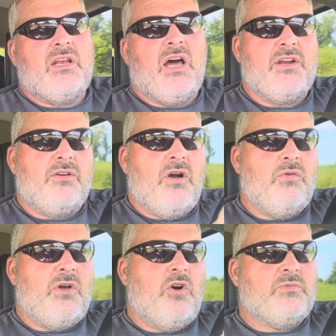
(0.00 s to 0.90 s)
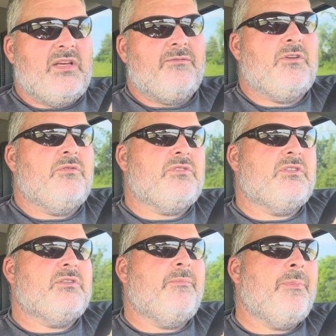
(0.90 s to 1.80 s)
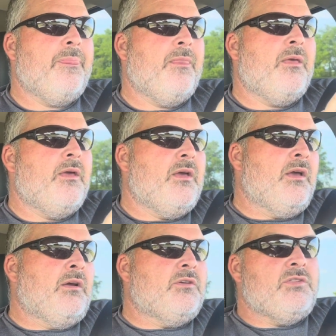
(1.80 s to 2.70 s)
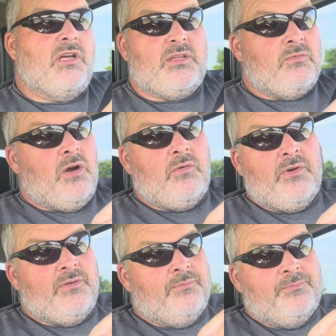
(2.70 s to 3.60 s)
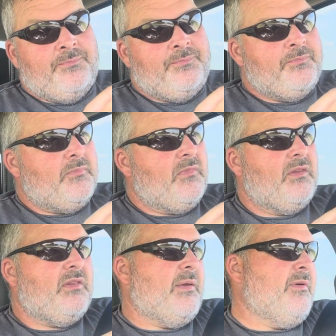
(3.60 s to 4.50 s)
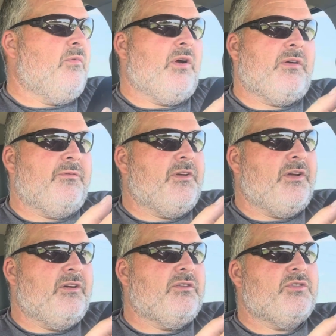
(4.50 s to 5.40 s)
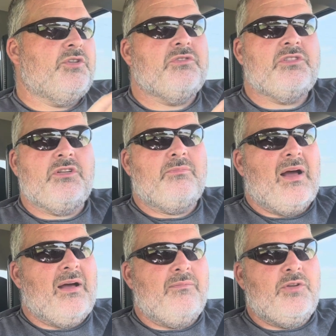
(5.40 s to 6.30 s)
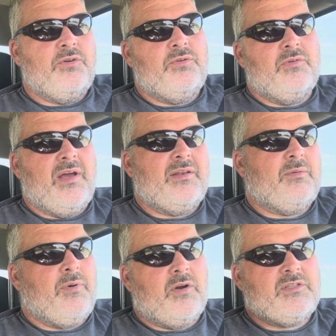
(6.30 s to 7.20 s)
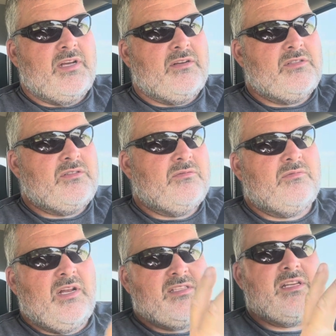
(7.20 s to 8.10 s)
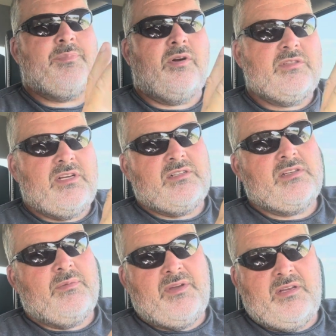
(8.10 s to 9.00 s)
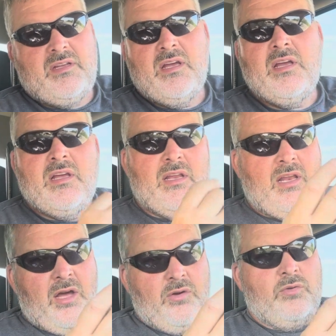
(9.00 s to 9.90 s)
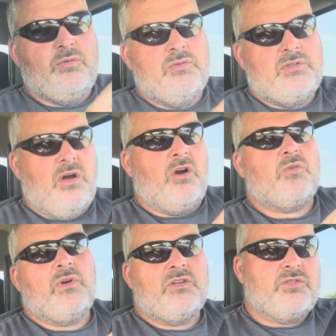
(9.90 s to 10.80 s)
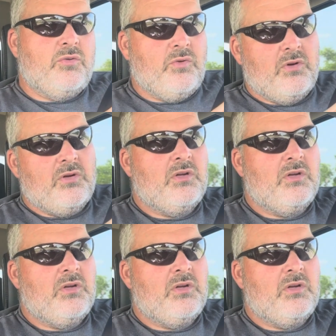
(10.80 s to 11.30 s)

A lot of your old homes have fuses. There's nothing wrong with them. They've been working for years. You can still buy them new at the parts house. When I say parts house, I mean Lowe's, hardware store.